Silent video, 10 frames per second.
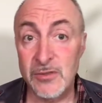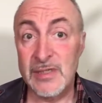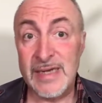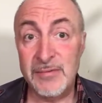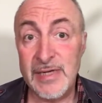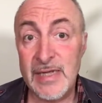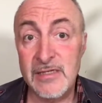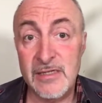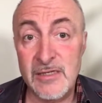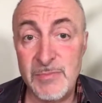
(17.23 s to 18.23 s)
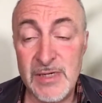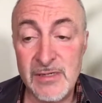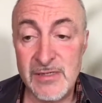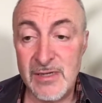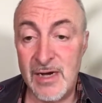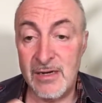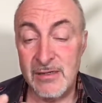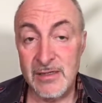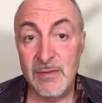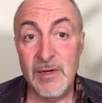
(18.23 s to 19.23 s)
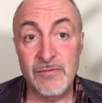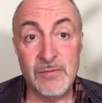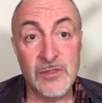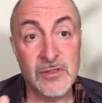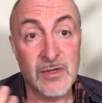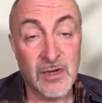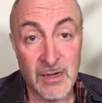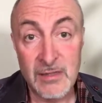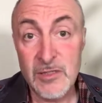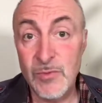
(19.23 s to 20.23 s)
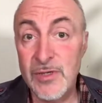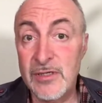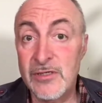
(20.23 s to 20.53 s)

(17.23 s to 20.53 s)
in the when I get into this, because I got an email from a client this morning.